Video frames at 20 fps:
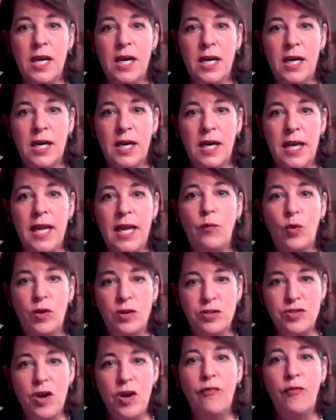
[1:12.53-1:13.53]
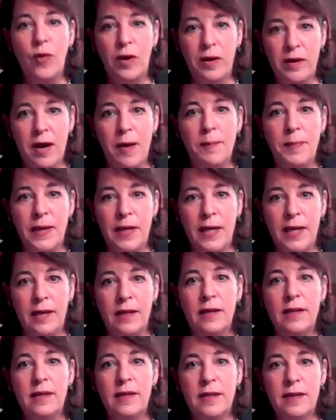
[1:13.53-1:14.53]
and we're a software
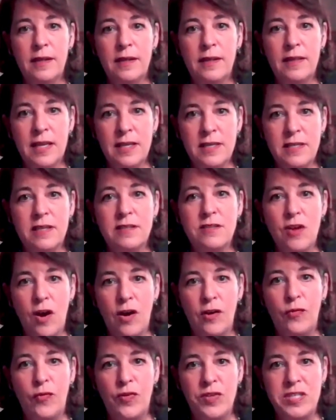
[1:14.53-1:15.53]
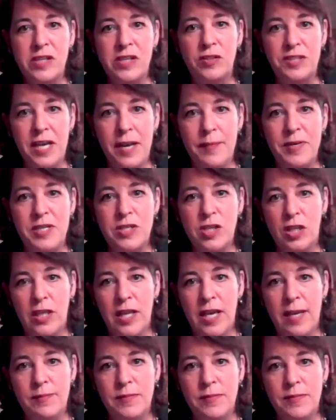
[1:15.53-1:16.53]
company that does auto physical damage
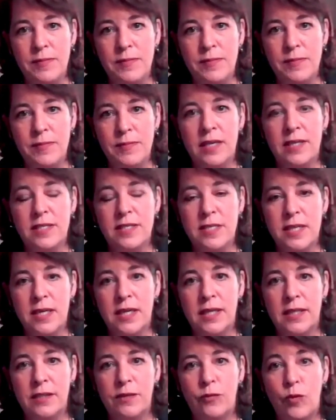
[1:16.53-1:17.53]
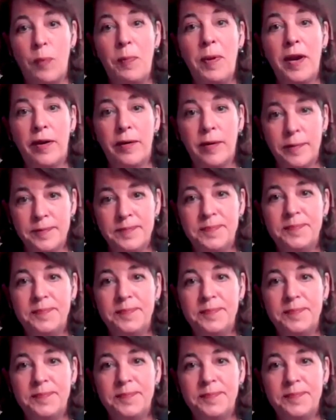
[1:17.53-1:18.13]
claims and repair.